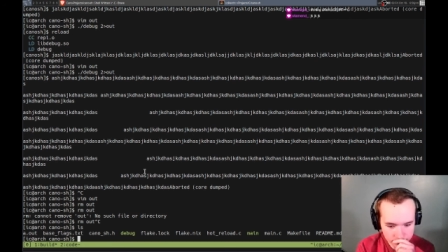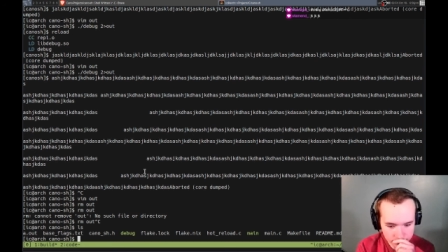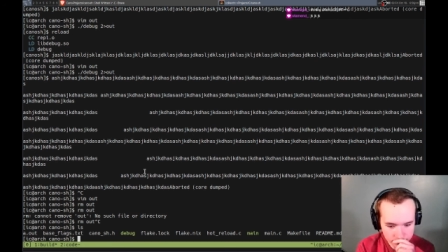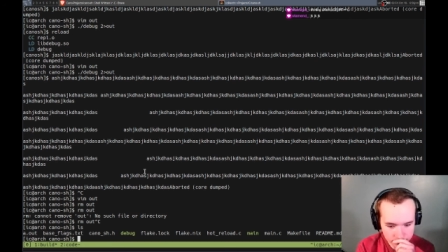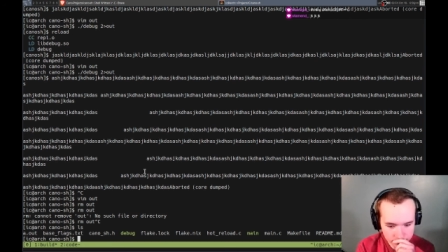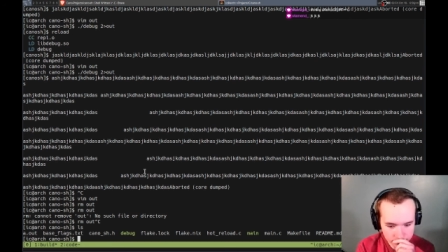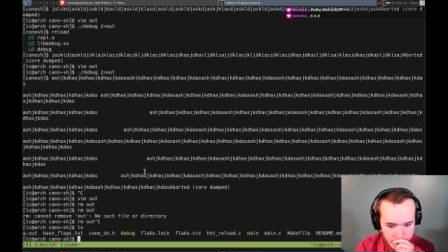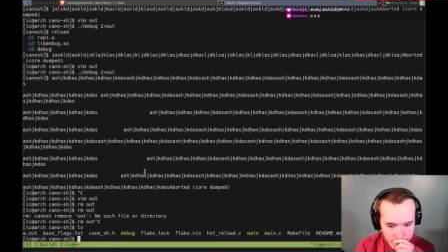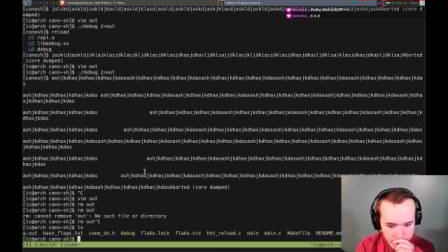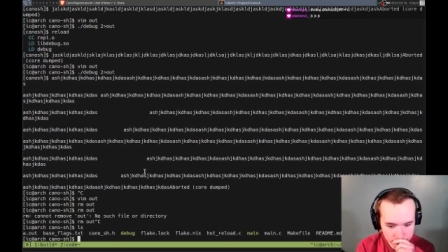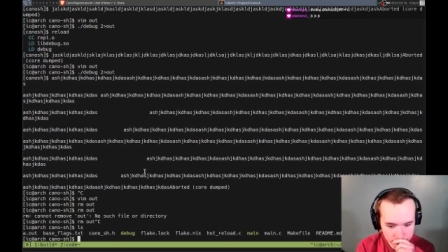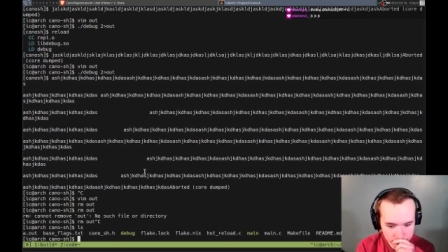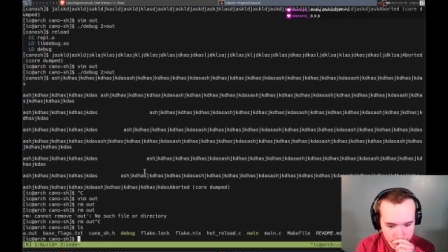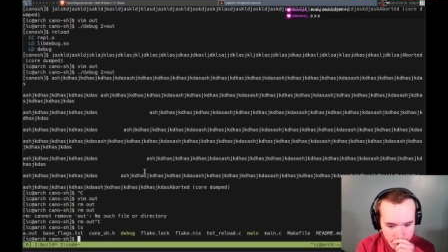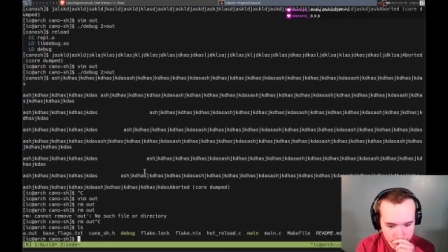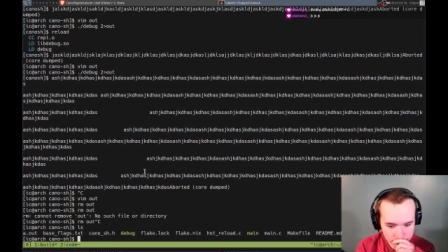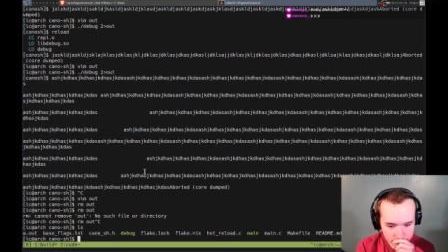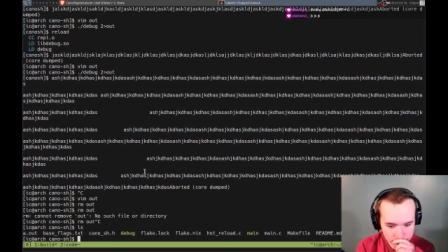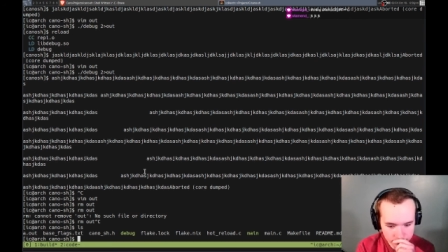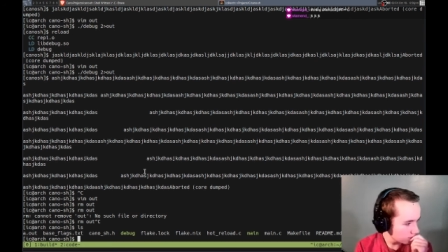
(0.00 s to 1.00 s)

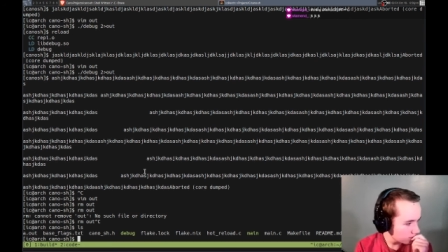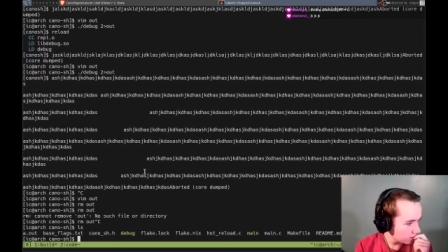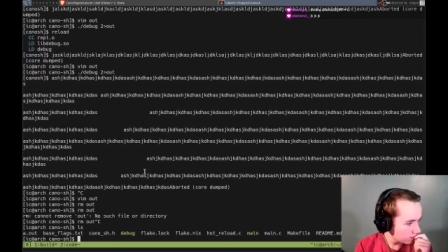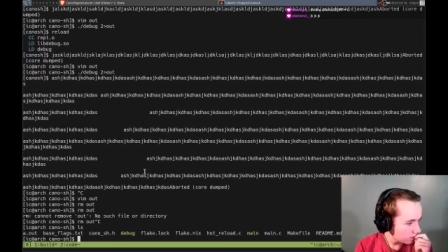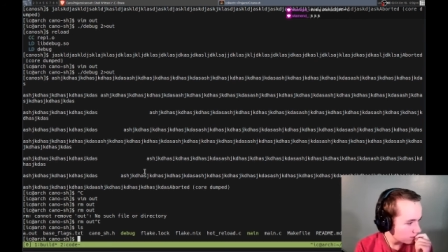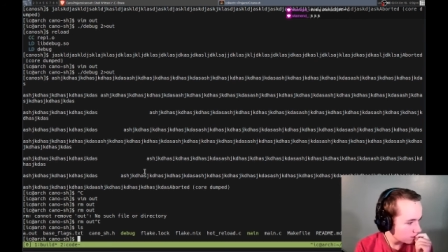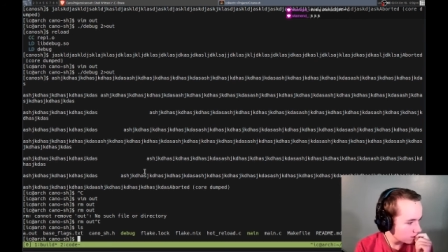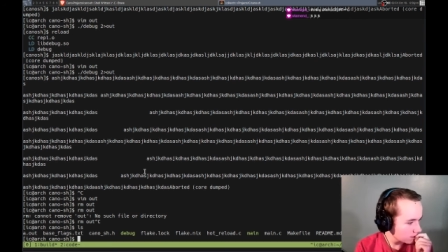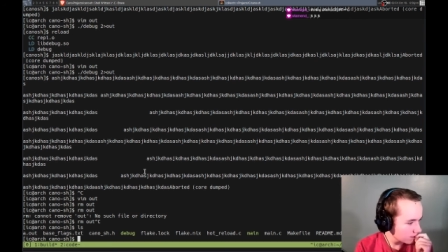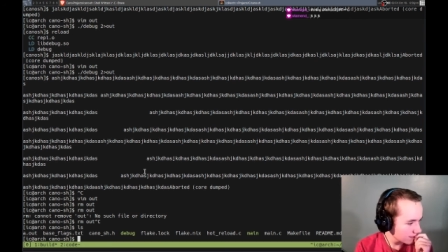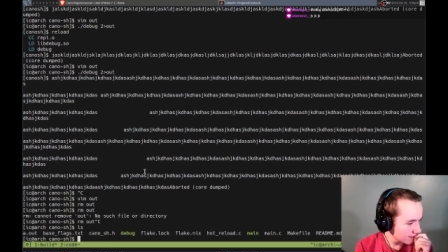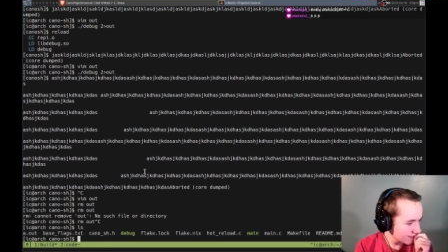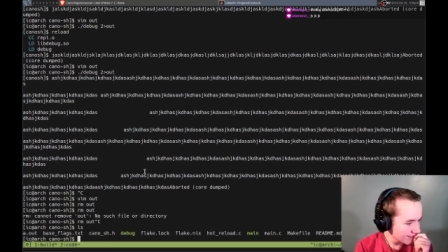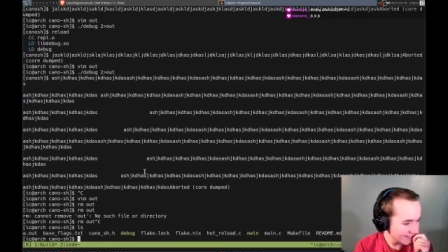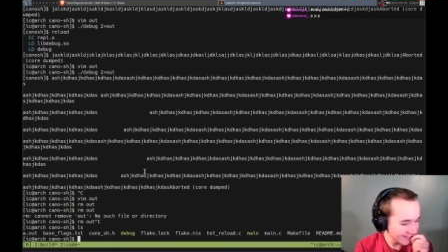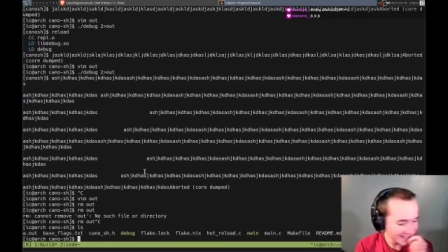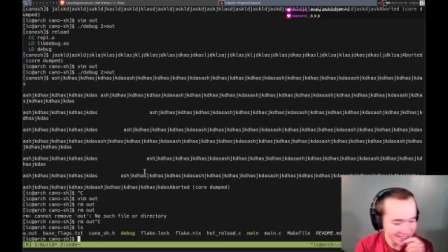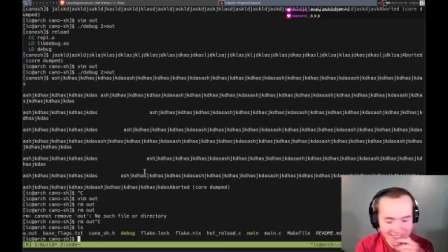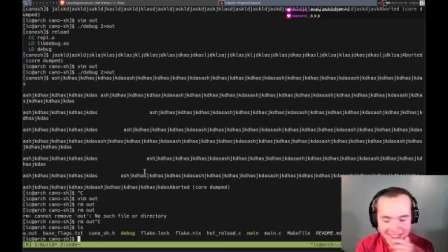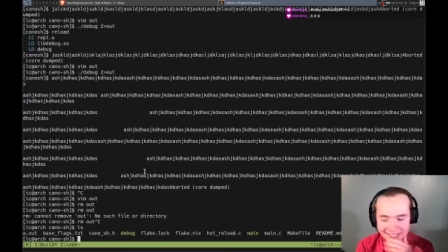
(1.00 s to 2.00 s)
what
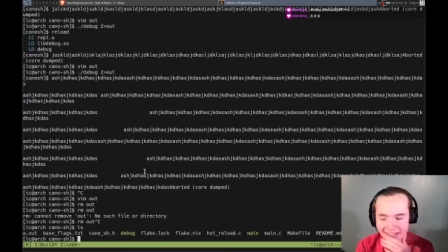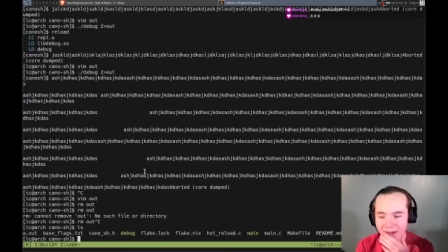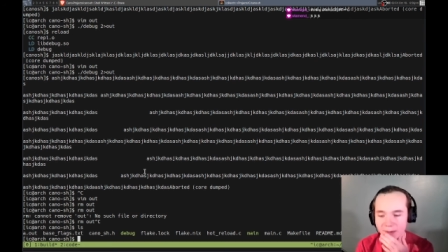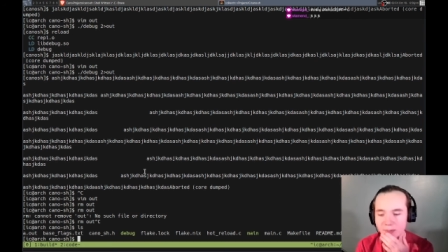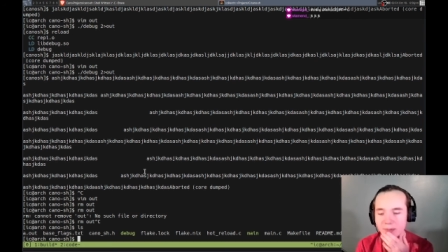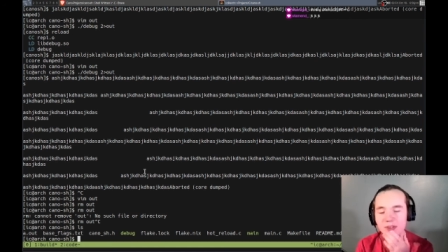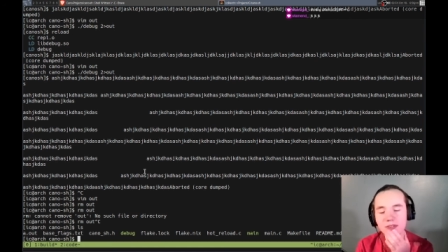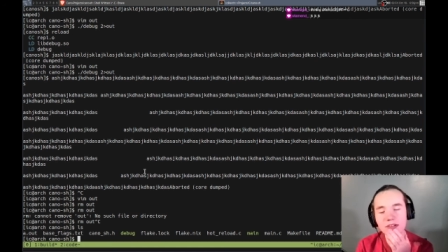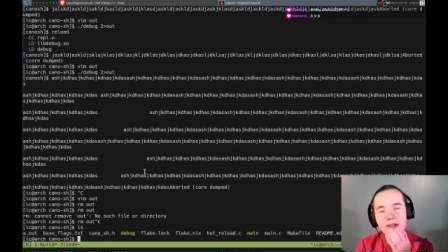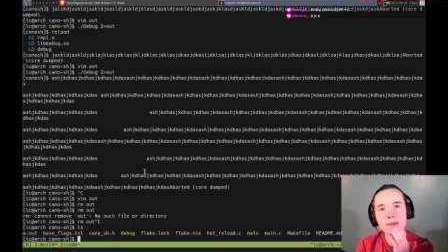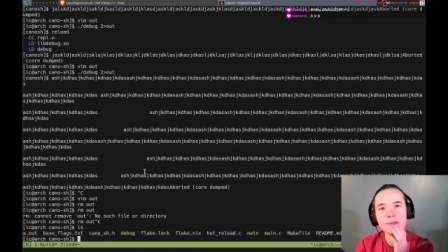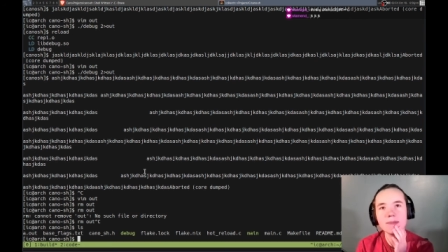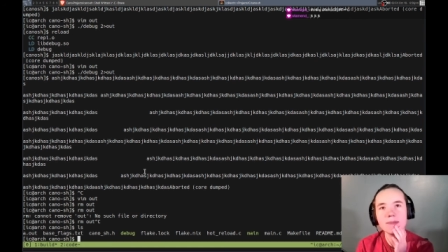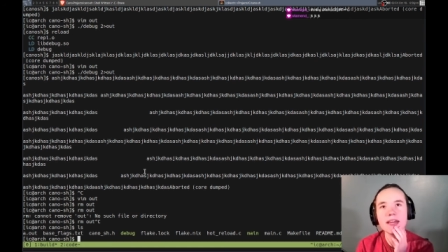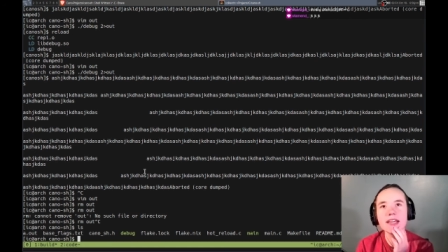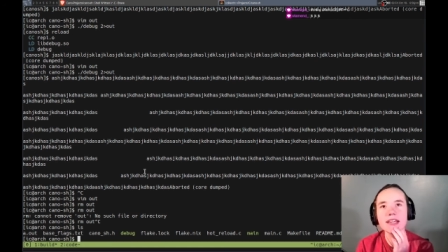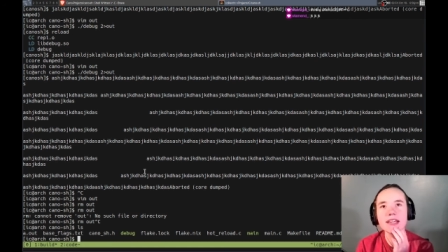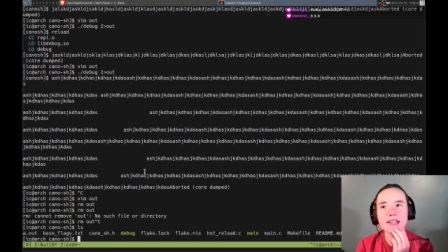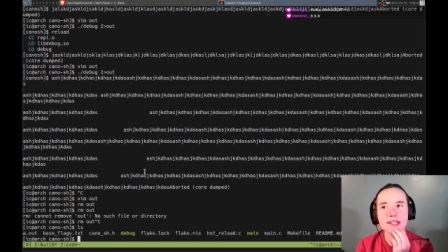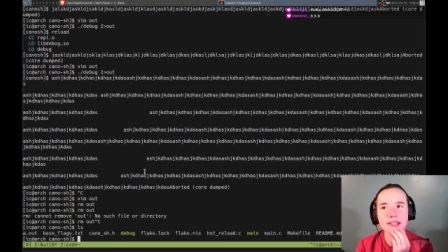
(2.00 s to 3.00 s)
if I
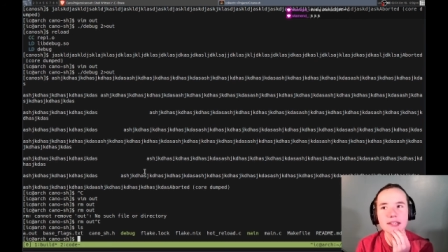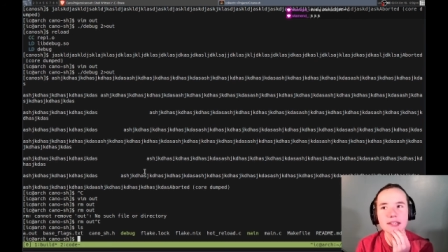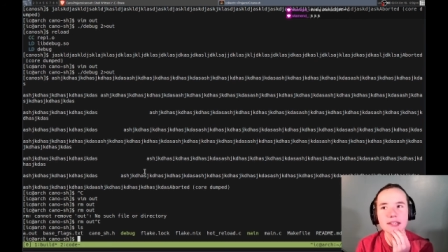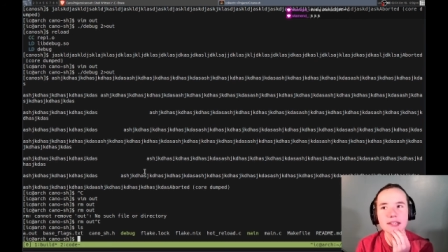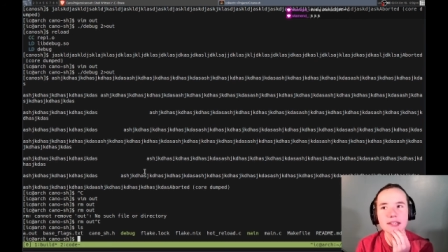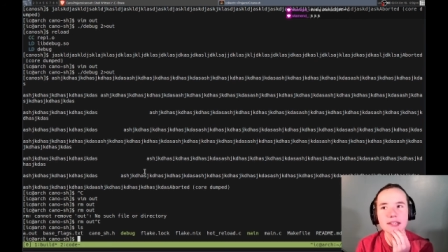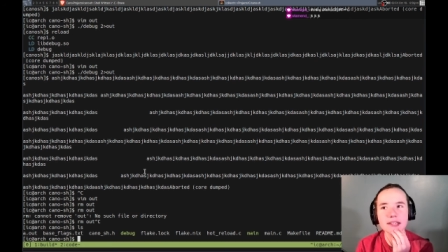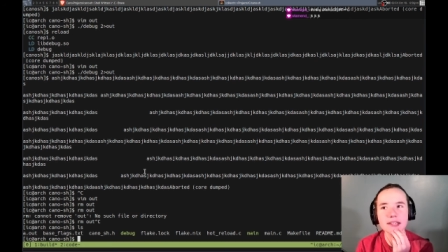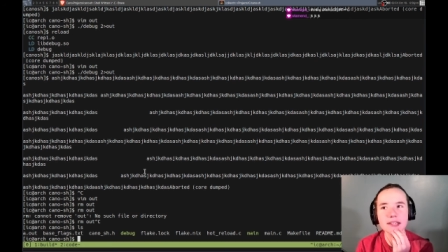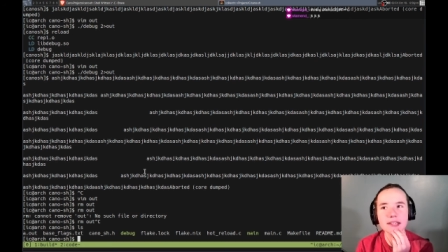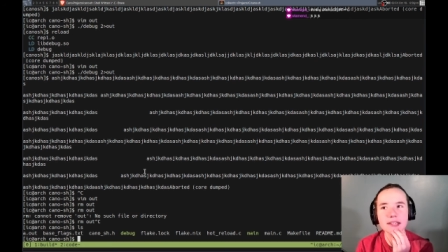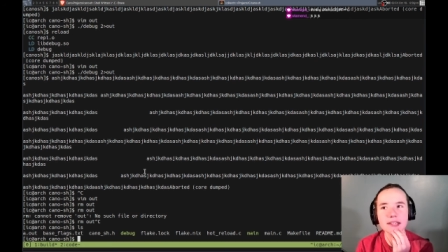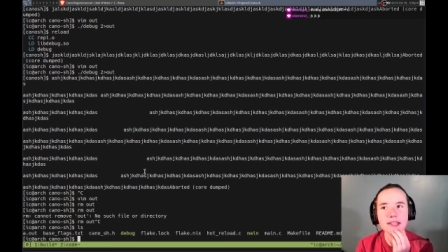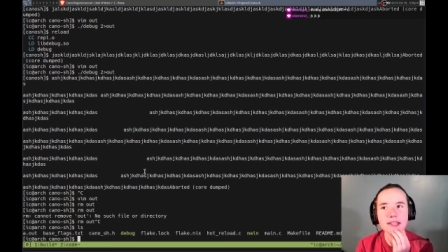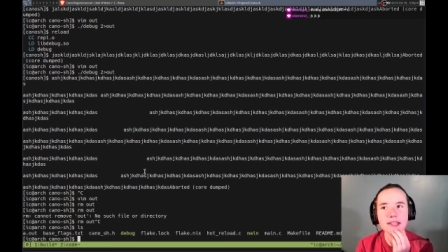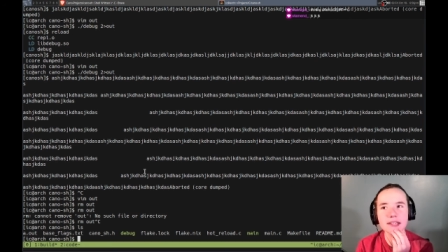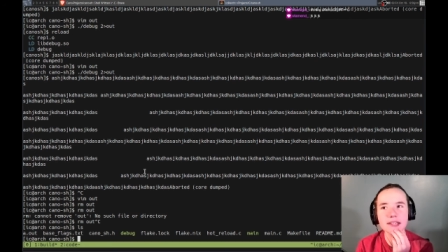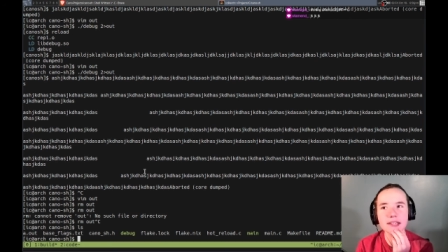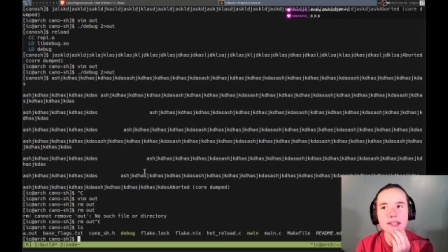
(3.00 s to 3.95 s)
make like once